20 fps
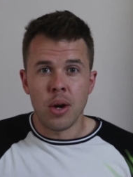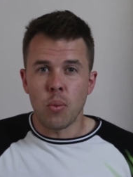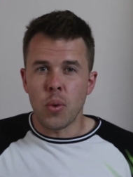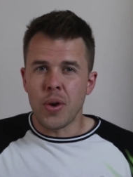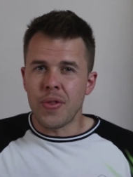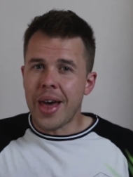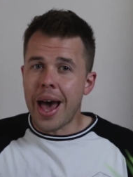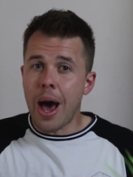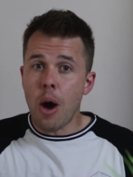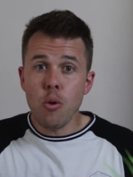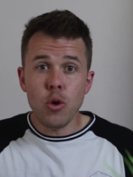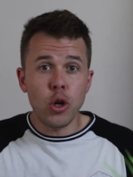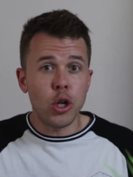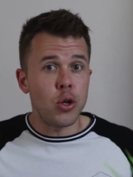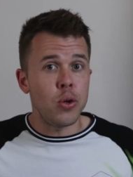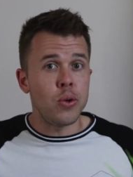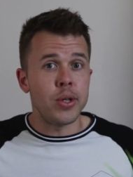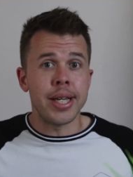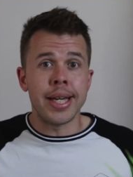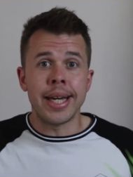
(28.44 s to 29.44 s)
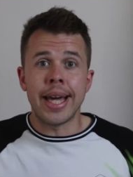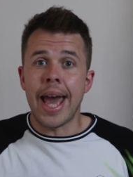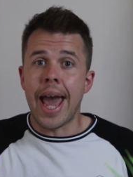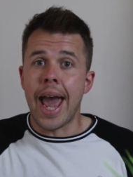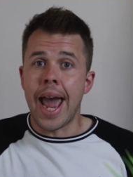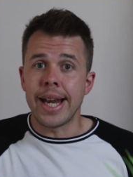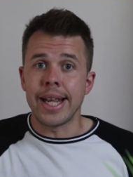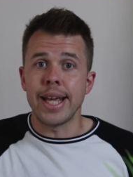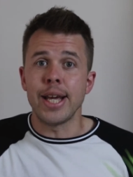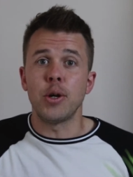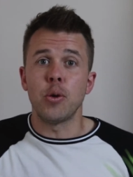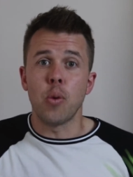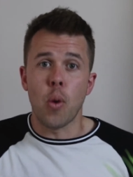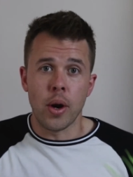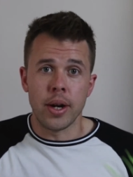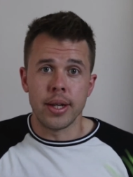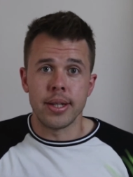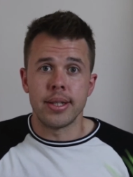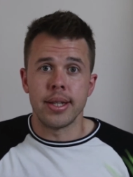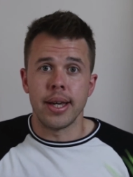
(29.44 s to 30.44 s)
without losing any
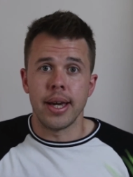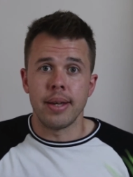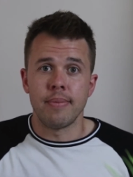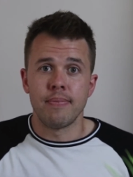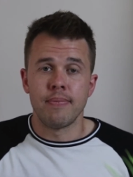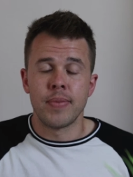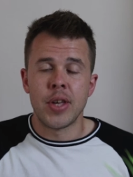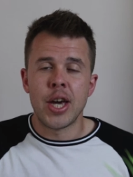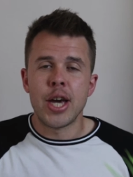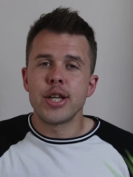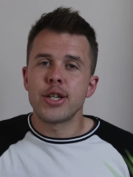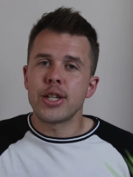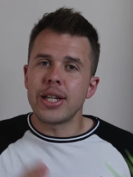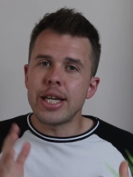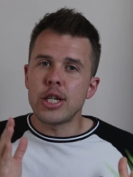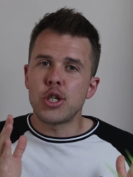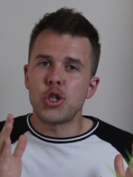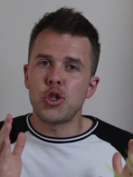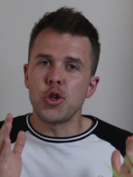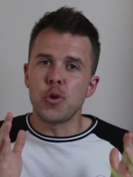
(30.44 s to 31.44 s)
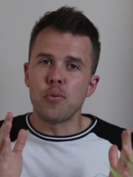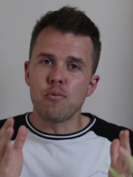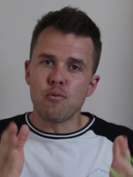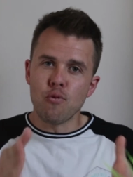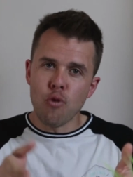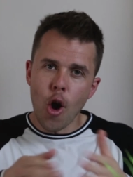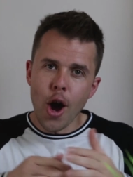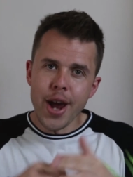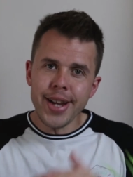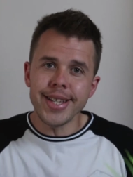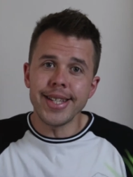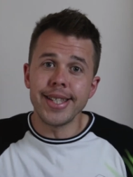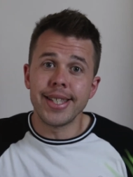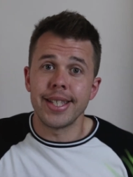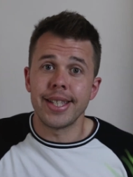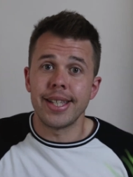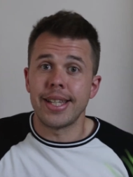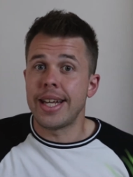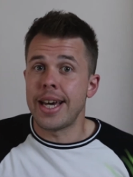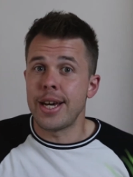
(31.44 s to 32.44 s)
quality. So let's jump right
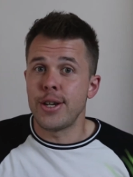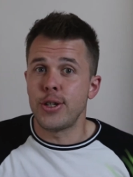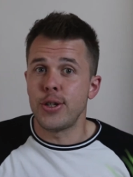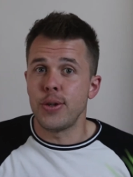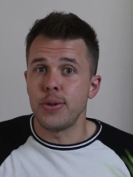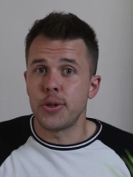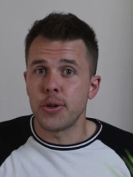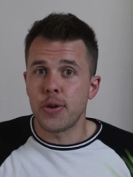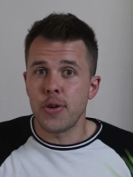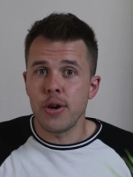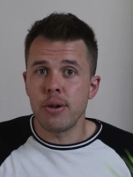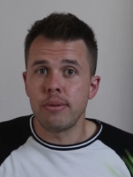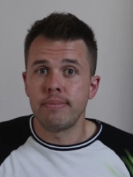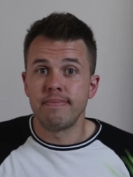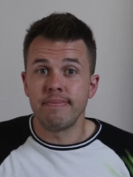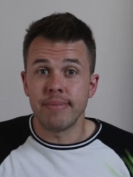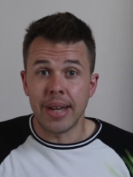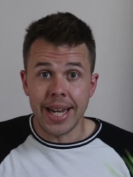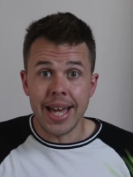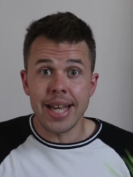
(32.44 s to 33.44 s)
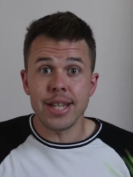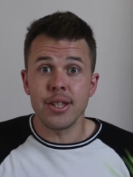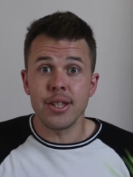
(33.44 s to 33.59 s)
into today's tutorial and get